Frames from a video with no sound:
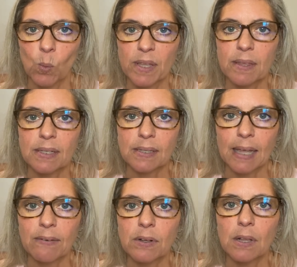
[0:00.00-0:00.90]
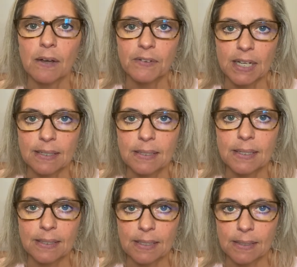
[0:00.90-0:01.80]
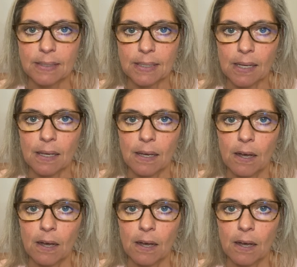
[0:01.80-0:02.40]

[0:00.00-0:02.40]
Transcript: with this level of consistency